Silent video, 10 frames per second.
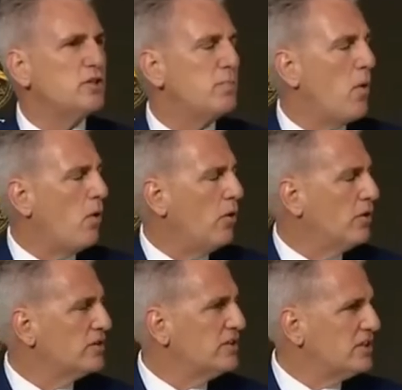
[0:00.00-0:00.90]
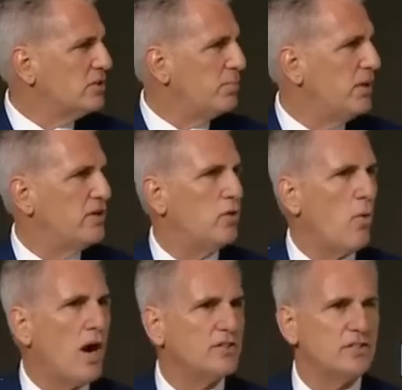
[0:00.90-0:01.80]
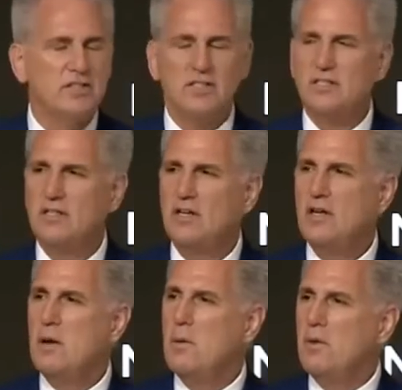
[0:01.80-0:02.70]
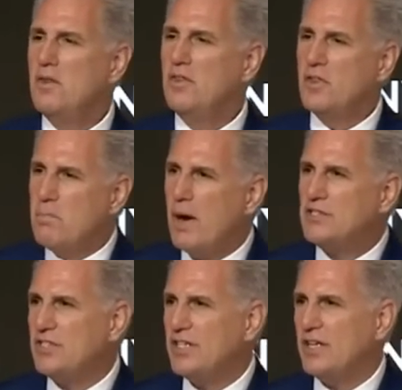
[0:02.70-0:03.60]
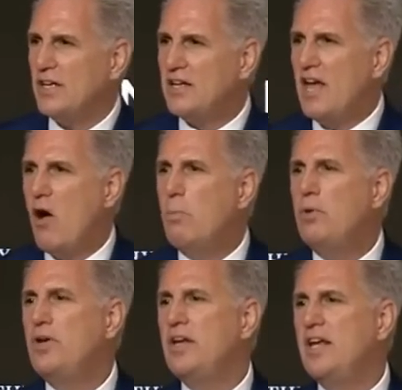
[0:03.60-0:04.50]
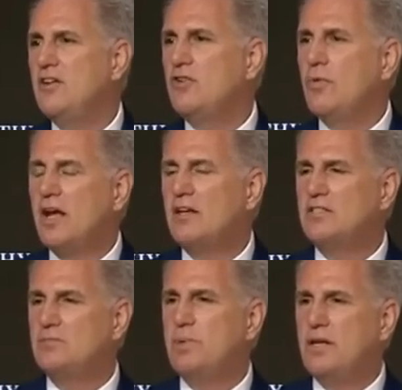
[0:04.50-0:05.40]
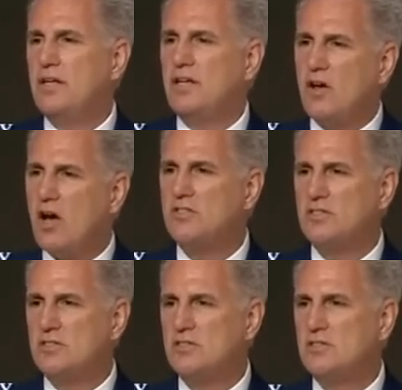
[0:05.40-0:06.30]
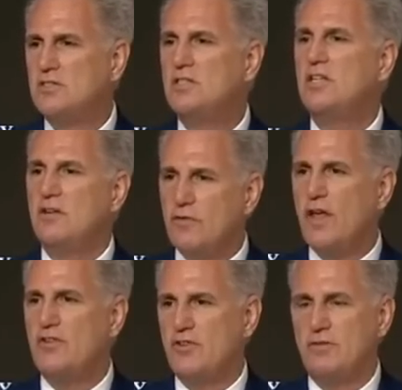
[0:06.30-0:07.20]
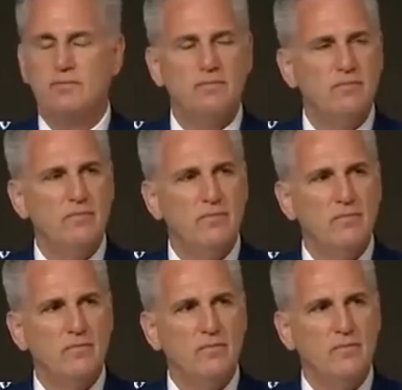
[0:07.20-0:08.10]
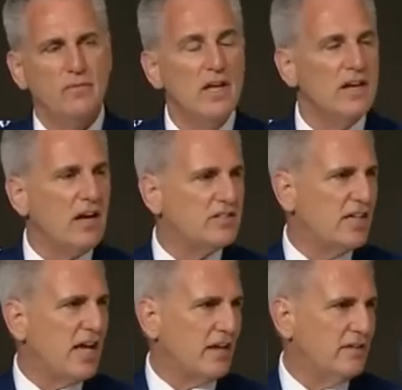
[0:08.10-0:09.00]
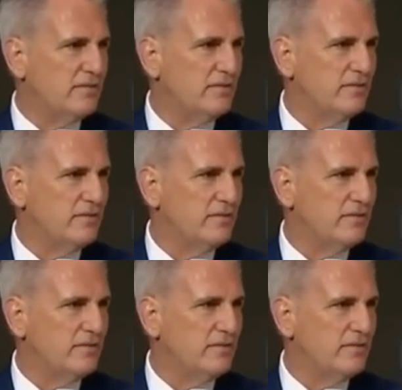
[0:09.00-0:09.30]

restore discipline to Washington, the budgeting, and to help put an end to reckless spending caused inflation. Now, second,